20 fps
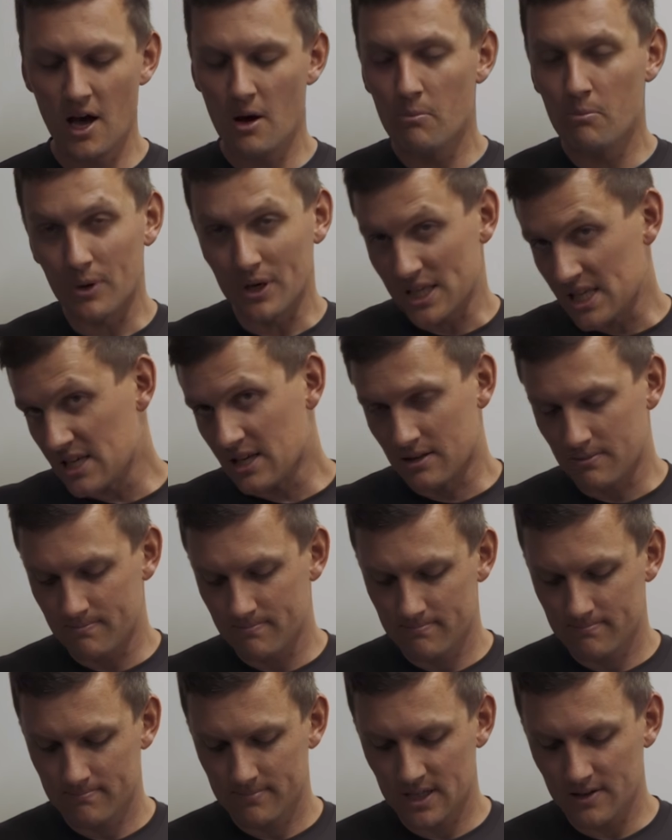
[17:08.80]
But yeah,
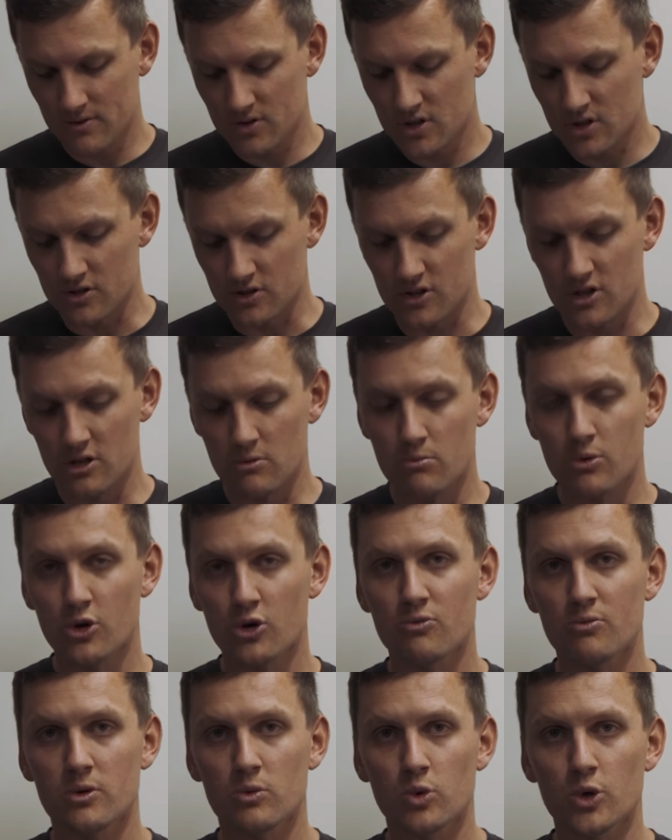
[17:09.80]
ever since the
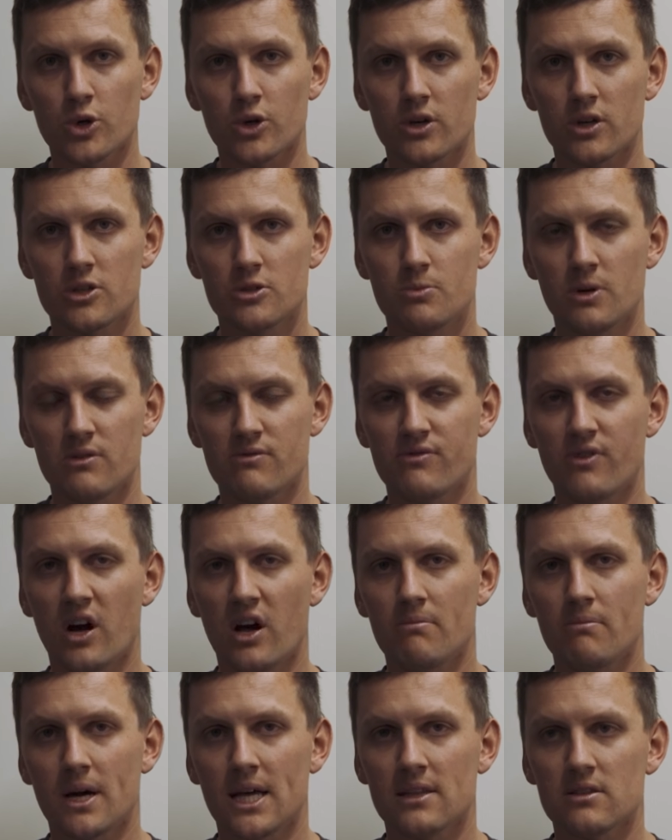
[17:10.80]
improvement work, it's been
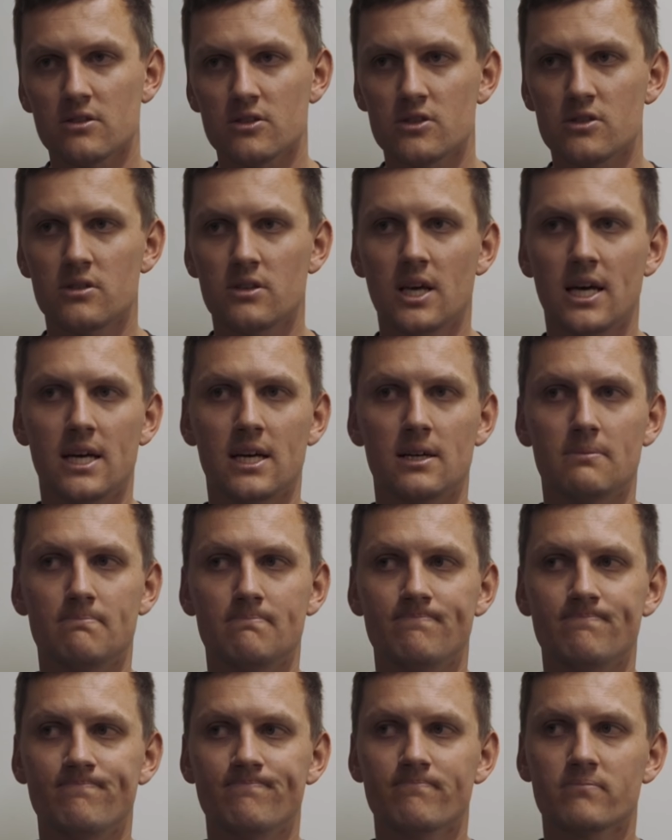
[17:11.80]
5 months.
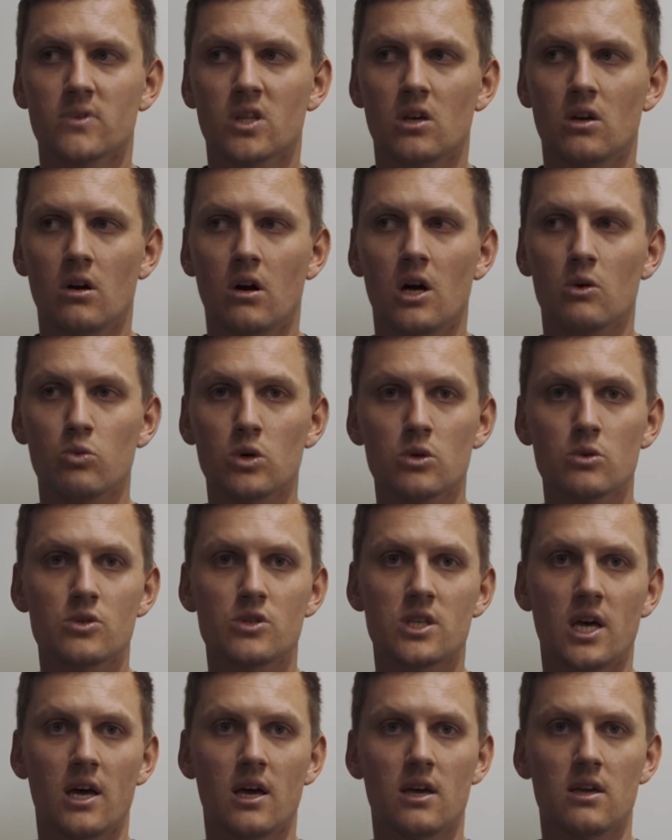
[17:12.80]
I will
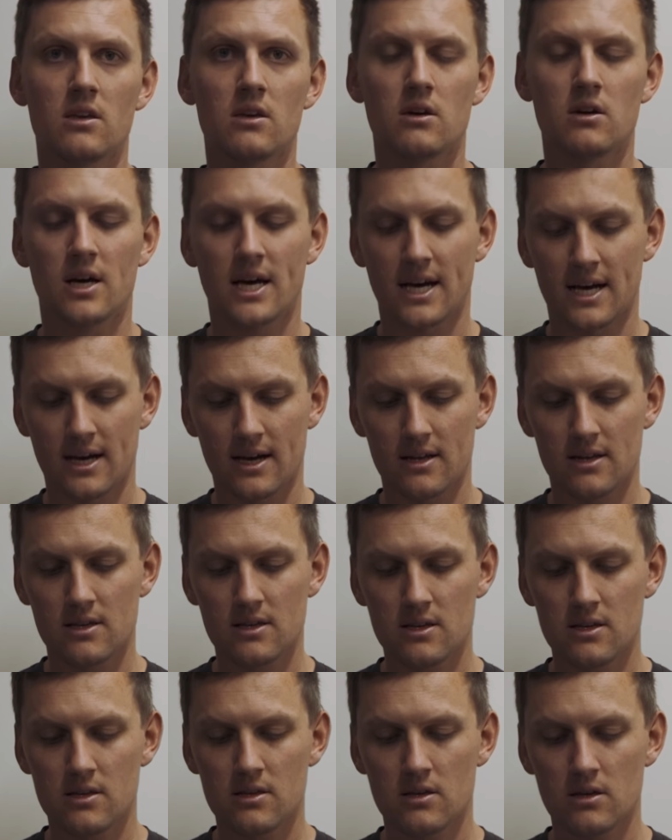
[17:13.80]
say
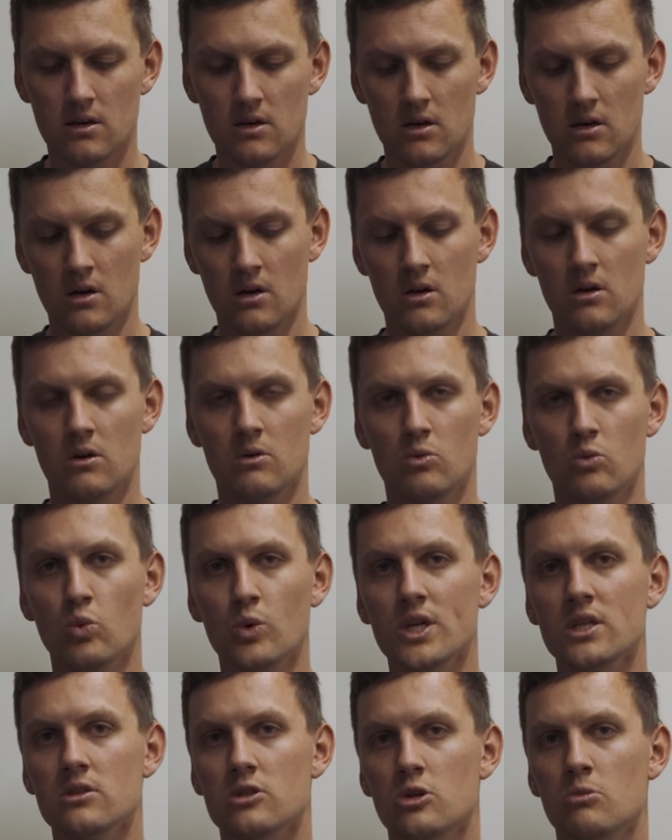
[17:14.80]
Hardy
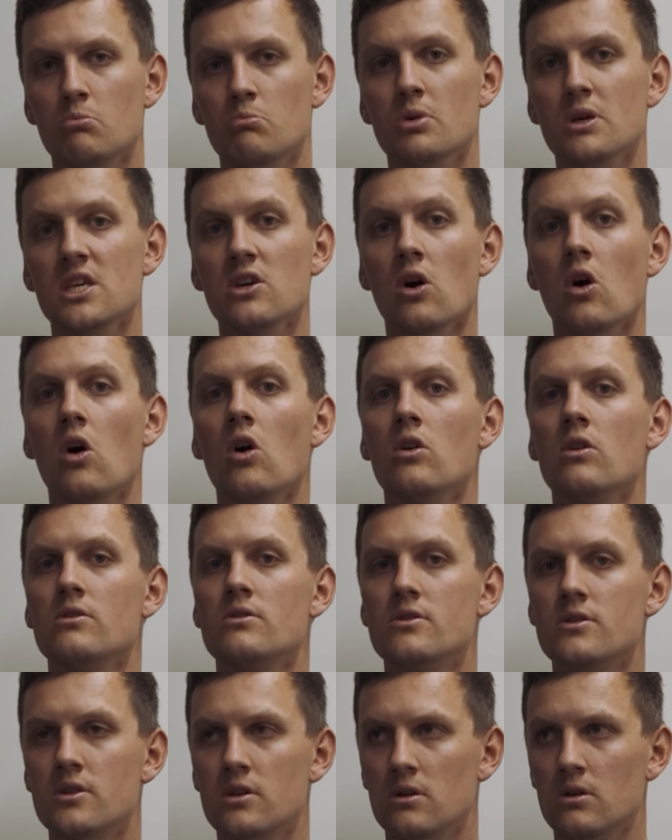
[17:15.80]
went
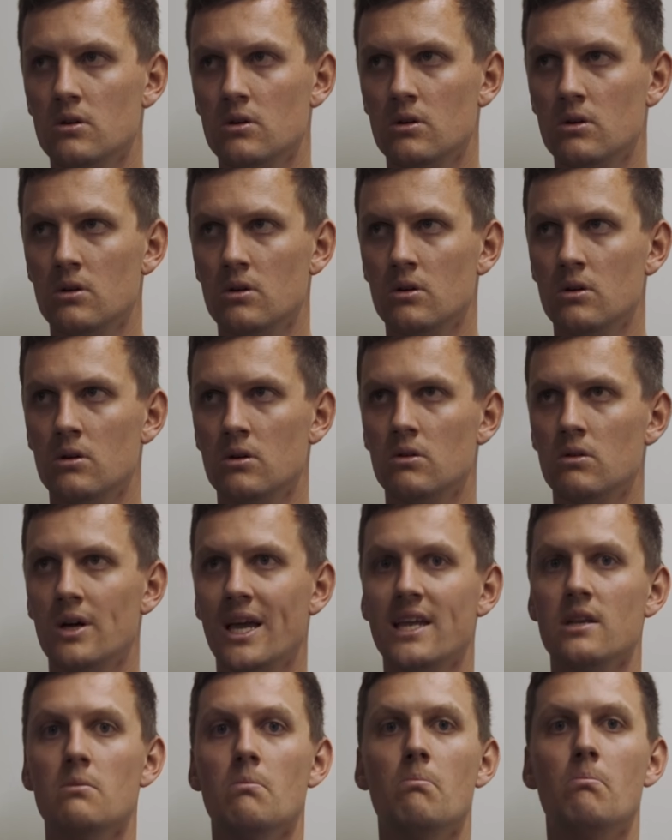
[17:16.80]
beyond
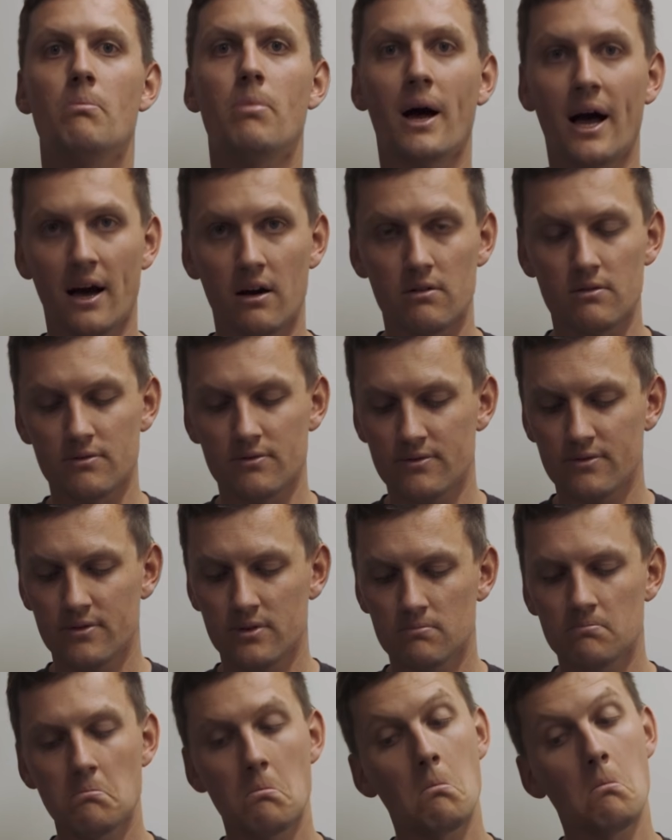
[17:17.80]
and above,
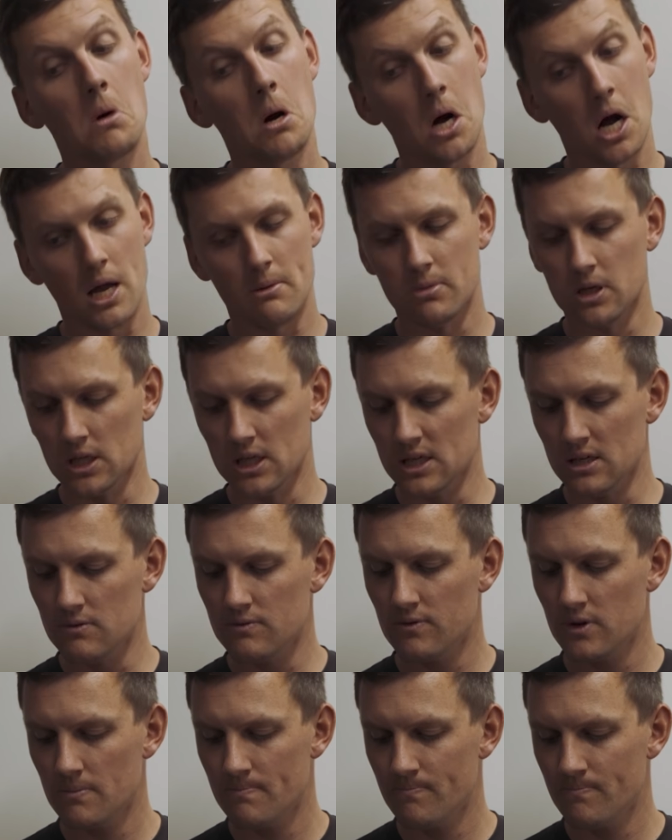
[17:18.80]
I believe,